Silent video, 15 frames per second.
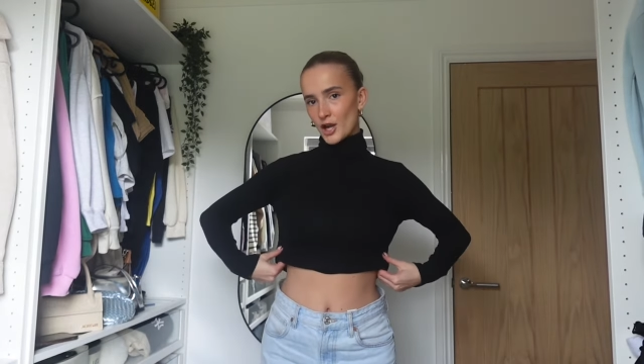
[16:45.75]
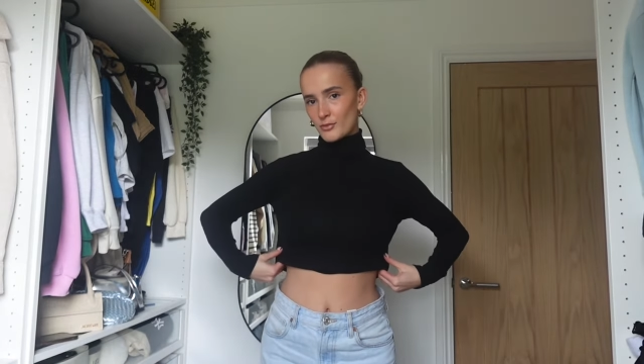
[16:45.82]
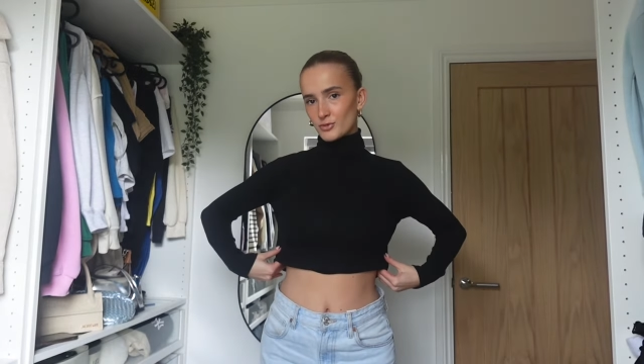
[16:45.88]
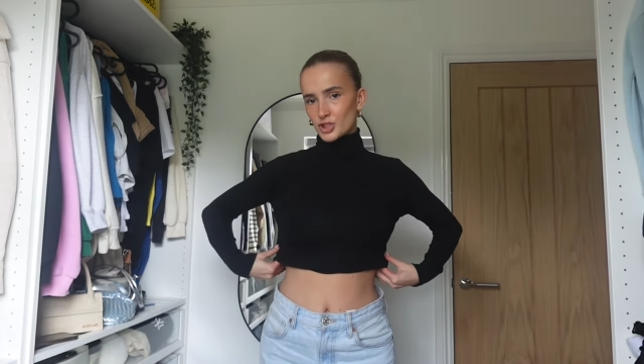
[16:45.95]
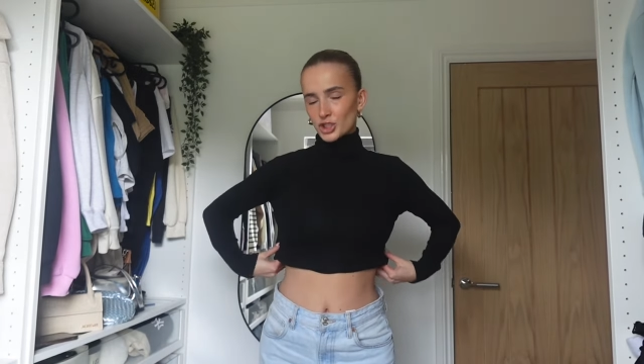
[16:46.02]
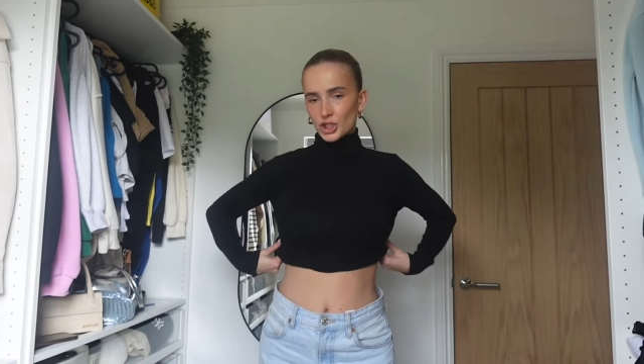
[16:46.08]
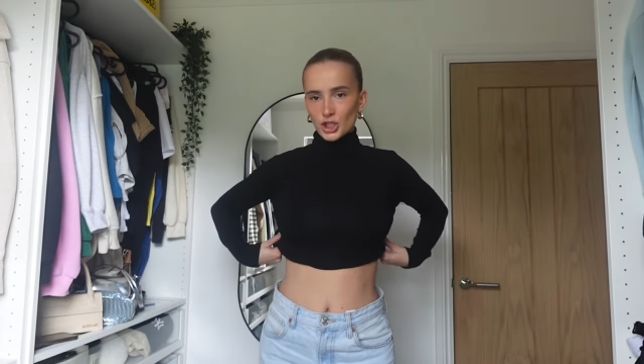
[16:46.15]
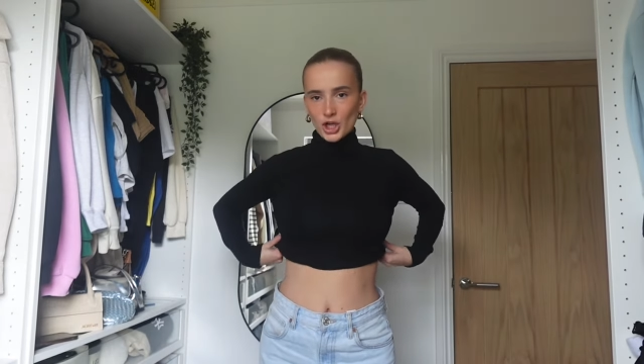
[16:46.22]
I'm
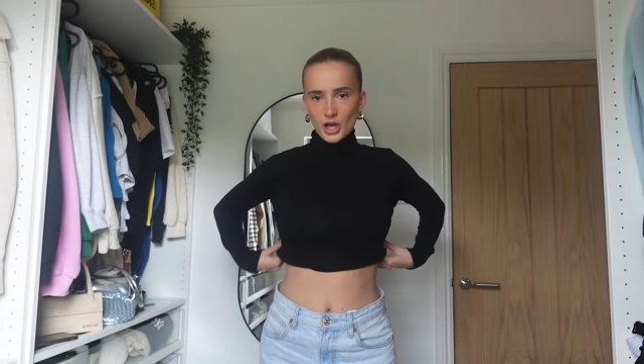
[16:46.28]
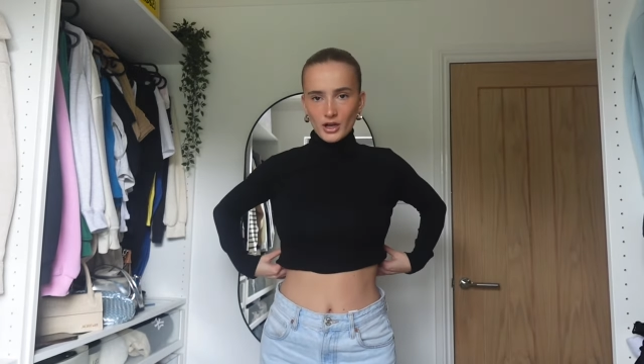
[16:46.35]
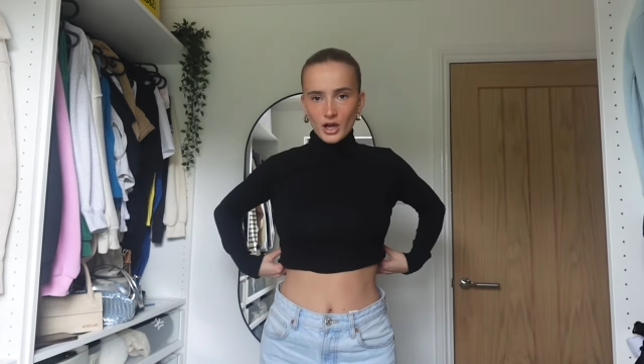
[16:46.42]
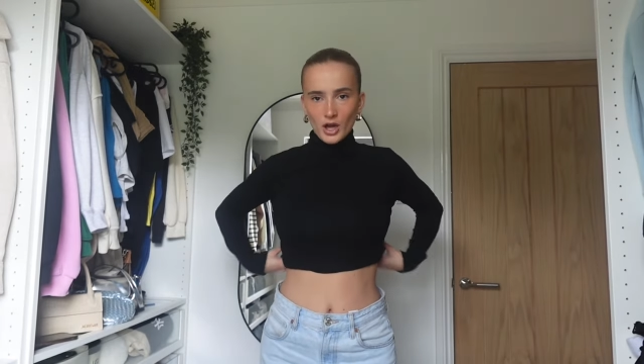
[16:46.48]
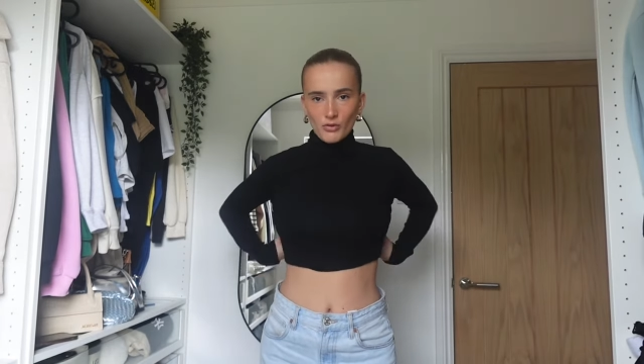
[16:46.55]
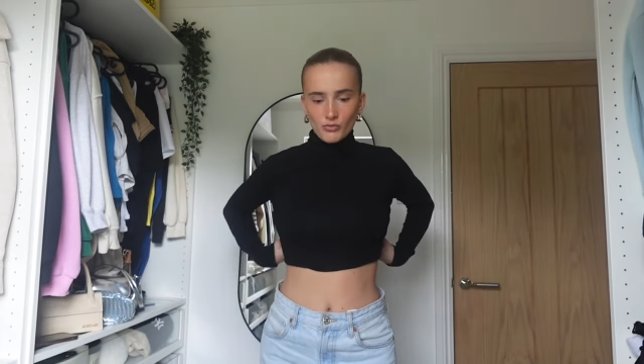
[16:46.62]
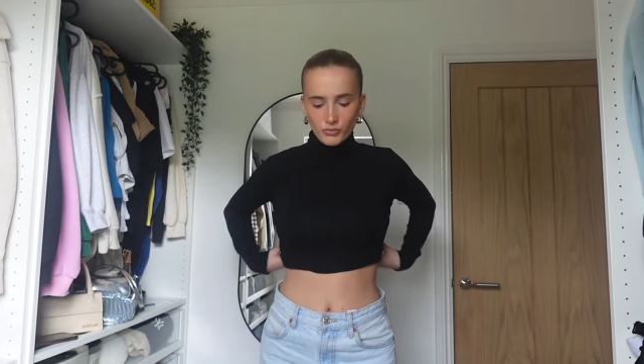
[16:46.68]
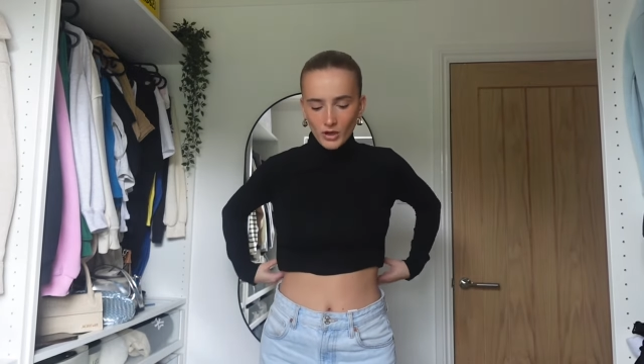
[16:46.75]
just going to kind of
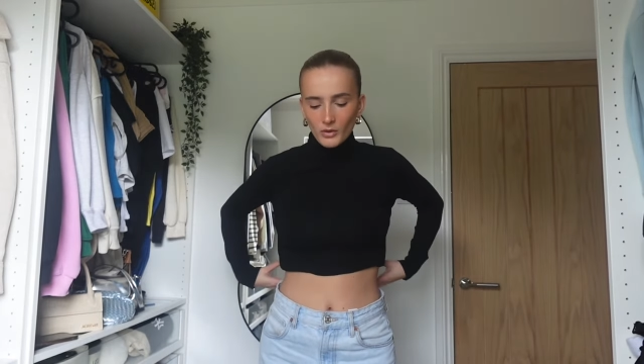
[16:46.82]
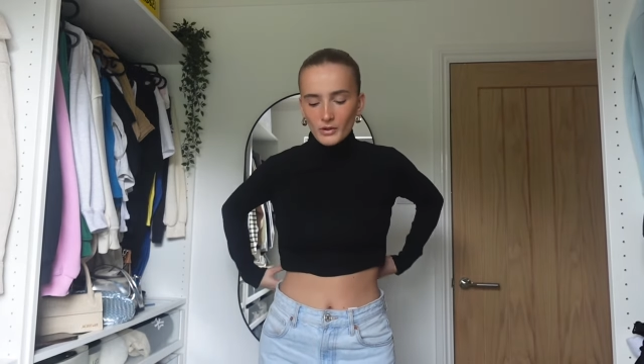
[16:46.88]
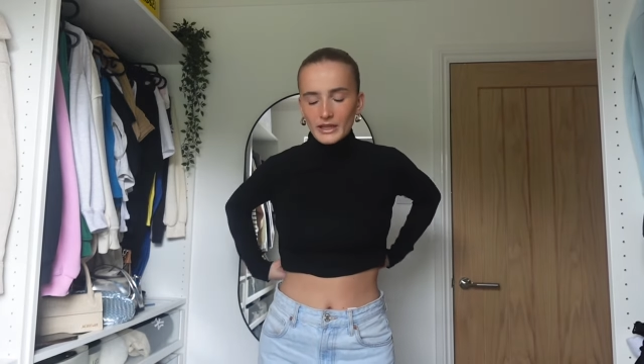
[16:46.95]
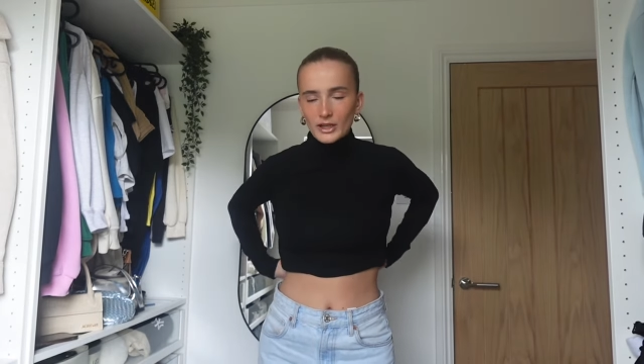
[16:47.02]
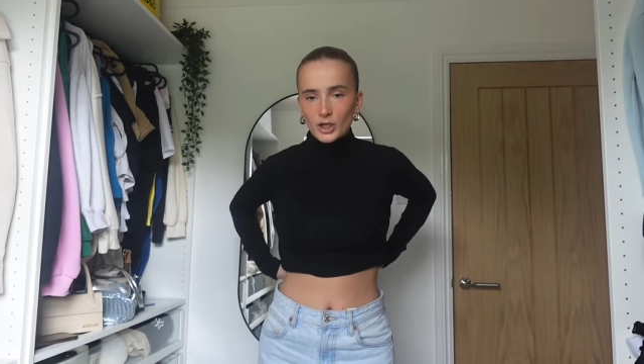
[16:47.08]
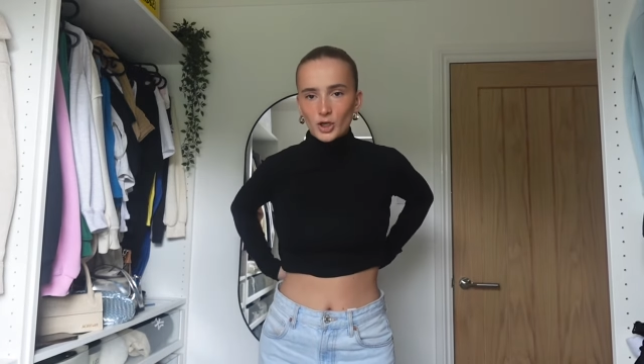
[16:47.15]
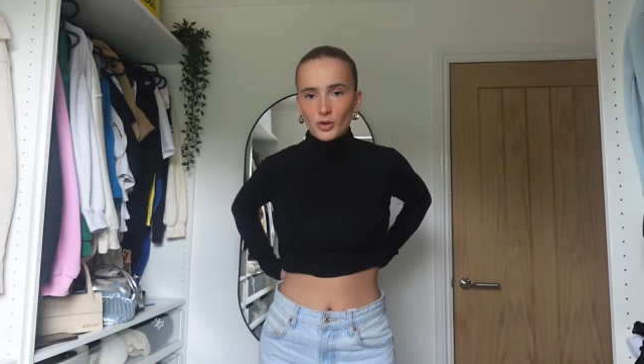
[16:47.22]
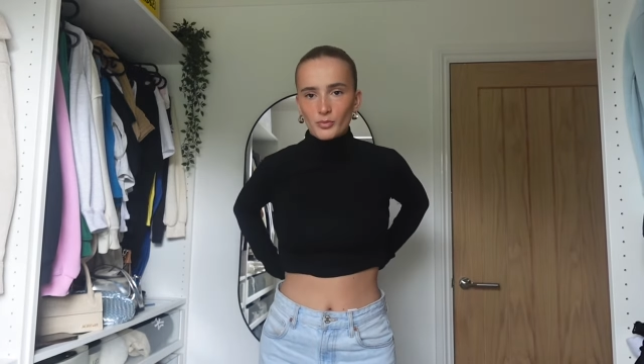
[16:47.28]
like roll
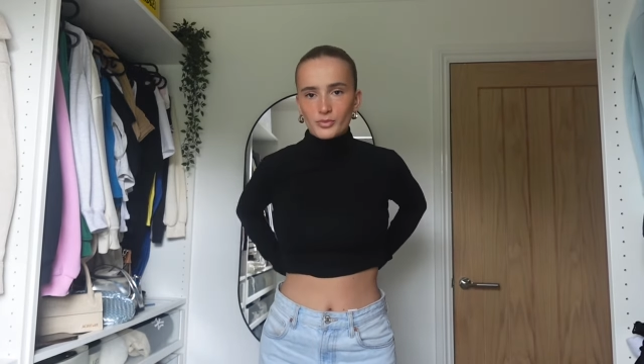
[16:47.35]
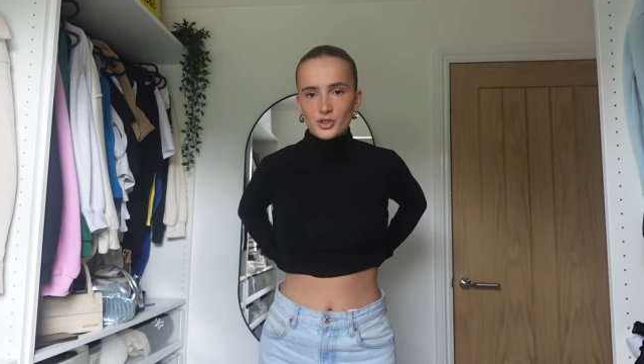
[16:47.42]
it up